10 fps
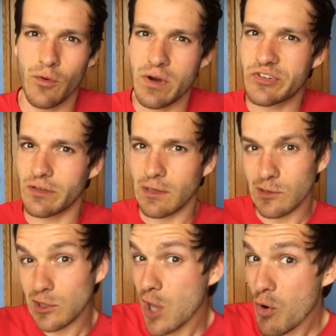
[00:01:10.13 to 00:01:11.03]
we should
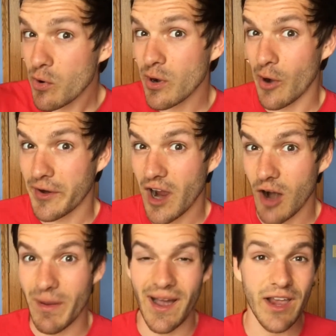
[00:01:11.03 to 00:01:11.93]
lower our
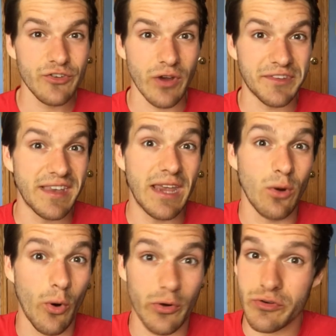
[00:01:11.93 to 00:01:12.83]
carbohydrates in
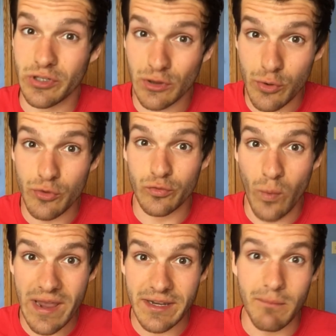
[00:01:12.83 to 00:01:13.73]
order to lose
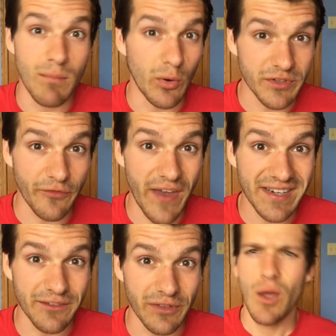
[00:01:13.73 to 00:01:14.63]
weight most effectively.